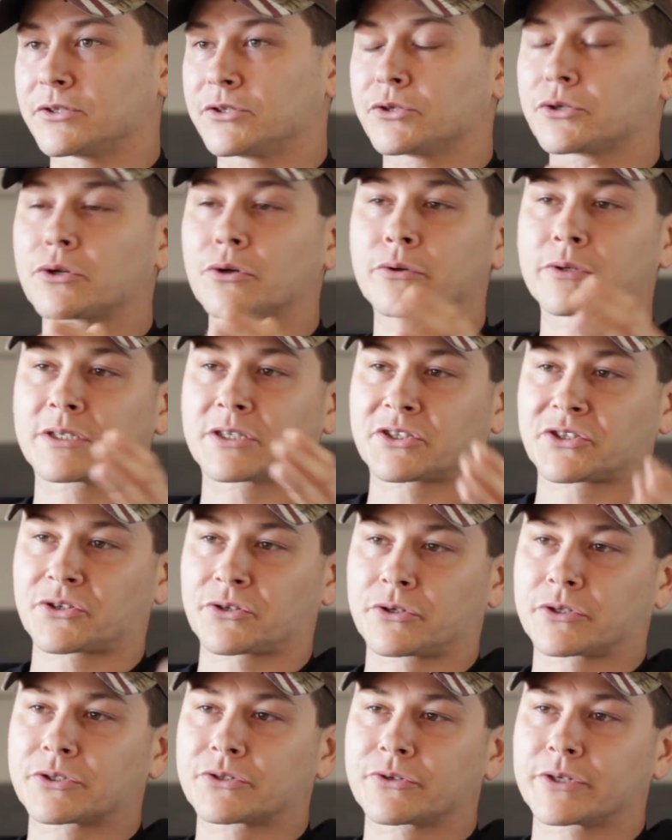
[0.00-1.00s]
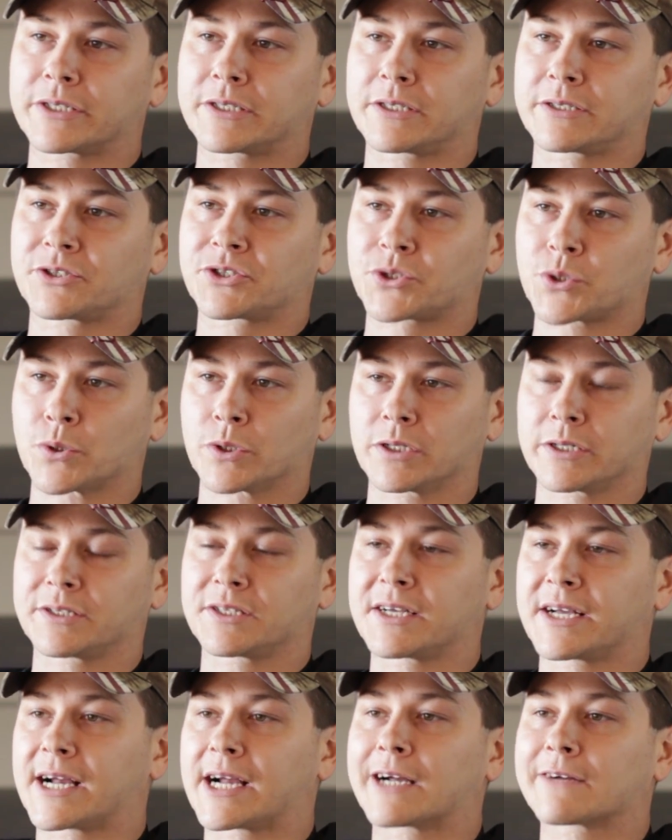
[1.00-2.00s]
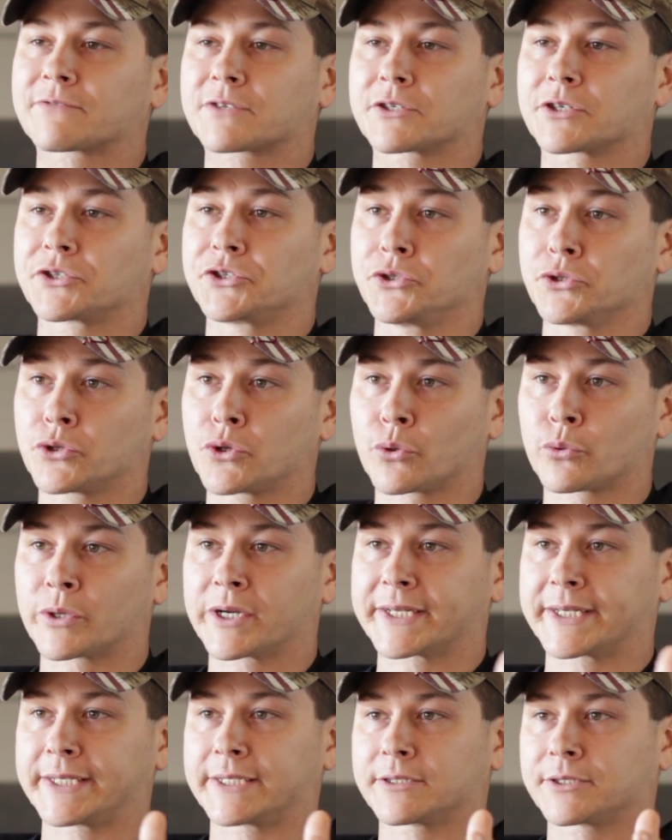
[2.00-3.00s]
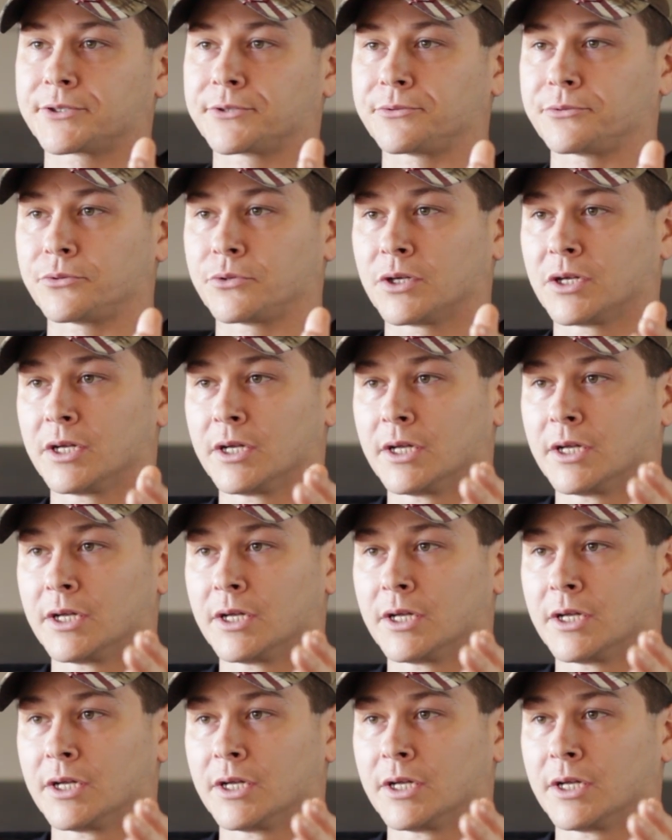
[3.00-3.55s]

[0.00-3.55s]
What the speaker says: You go into surgery and then shortly thereafter you go right into